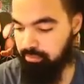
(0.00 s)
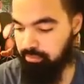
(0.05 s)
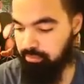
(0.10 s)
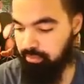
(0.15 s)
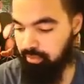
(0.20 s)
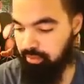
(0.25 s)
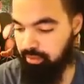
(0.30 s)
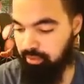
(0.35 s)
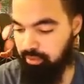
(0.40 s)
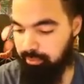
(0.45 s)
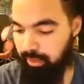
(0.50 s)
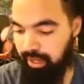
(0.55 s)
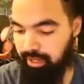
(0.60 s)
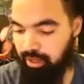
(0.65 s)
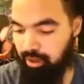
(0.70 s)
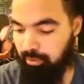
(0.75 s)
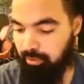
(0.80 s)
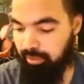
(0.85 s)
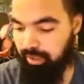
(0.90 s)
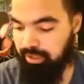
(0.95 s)
By
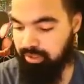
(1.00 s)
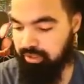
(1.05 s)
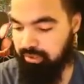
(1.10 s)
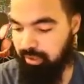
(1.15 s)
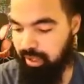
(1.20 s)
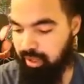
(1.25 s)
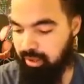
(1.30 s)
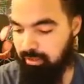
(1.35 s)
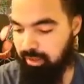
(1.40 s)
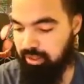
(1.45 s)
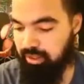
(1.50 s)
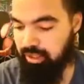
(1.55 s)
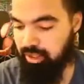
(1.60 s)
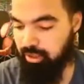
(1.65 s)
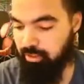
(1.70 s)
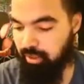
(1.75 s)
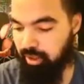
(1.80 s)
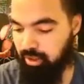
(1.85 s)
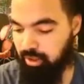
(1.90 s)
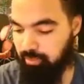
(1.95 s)
no means am I the best
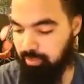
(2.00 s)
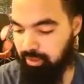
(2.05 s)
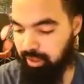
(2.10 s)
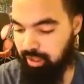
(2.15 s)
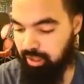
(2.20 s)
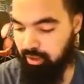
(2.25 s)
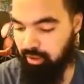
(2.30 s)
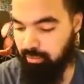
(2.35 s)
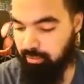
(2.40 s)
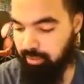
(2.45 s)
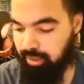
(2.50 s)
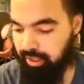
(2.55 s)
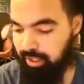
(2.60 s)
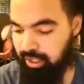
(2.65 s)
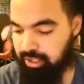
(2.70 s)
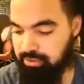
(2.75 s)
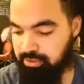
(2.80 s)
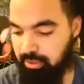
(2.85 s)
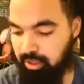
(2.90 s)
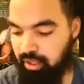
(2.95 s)
Killmonger player, but
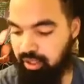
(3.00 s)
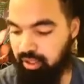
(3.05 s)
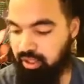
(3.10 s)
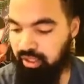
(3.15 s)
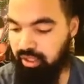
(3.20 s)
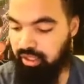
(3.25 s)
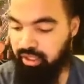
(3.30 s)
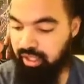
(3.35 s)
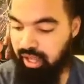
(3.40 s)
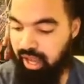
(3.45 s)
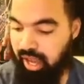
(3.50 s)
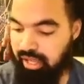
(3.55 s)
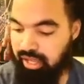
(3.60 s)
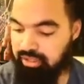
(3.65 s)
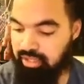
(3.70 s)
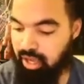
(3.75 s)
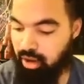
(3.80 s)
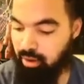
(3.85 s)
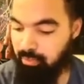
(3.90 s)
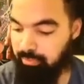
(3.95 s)
guess what? He has
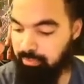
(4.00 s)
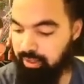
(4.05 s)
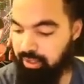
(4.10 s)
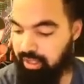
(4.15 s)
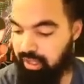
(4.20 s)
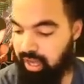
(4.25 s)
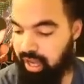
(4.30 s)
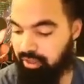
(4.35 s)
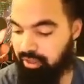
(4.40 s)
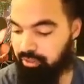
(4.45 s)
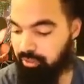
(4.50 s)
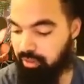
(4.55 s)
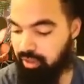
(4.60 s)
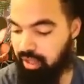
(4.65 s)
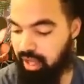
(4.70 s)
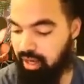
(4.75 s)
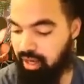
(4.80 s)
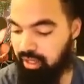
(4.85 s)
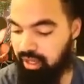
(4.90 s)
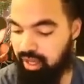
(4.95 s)
helped me got to a
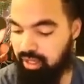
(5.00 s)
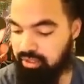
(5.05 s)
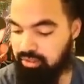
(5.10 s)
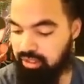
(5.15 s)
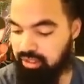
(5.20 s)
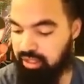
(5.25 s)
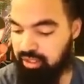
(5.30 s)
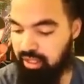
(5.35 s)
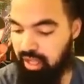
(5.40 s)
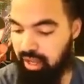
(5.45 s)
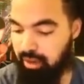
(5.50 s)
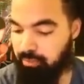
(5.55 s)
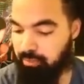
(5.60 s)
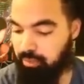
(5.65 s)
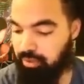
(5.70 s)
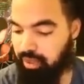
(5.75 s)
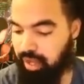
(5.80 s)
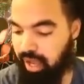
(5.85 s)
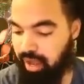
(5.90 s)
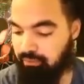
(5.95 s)
lot of content that
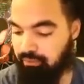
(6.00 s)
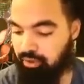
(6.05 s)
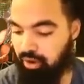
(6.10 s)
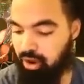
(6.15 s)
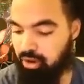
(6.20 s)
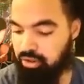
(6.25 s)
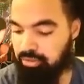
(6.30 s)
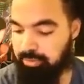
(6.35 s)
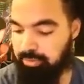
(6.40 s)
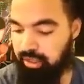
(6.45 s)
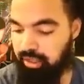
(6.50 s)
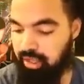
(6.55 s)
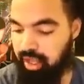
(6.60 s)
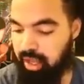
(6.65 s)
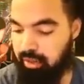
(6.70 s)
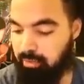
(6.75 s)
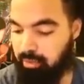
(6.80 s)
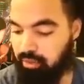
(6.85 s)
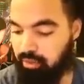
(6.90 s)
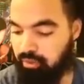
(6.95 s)
would have cost me a
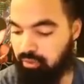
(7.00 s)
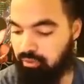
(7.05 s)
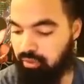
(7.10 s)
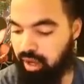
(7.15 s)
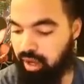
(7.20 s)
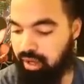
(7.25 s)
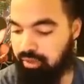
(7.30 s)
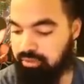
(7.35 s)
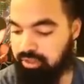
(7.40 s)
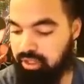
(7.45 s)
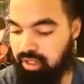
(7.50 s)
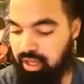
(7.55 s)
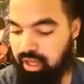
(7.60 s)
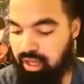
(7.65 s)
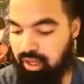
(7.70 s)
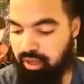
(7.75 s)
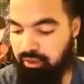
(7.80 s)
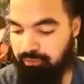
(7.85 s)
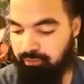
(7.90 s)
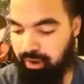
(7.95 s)
lot more revives
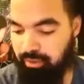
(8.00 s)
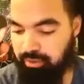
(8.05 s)
if I